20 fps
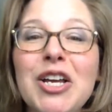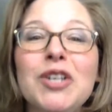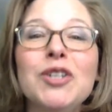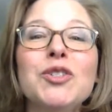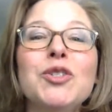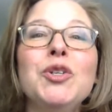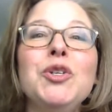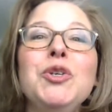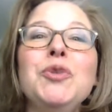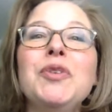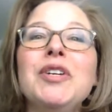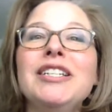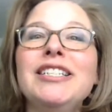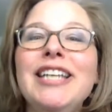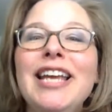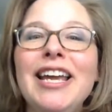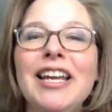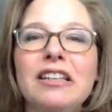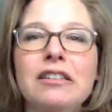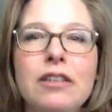So you can
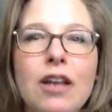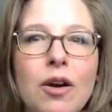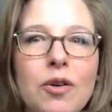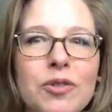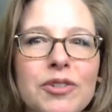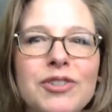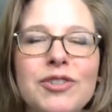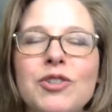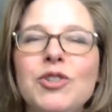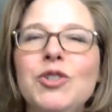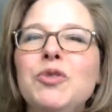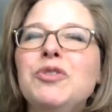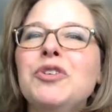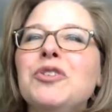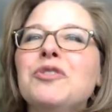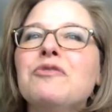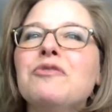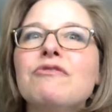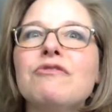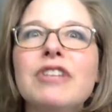take notes, you
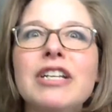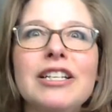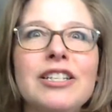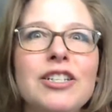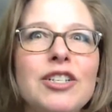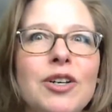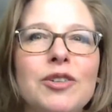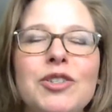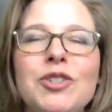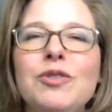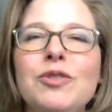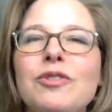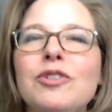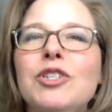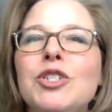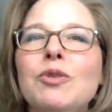can read notes, you can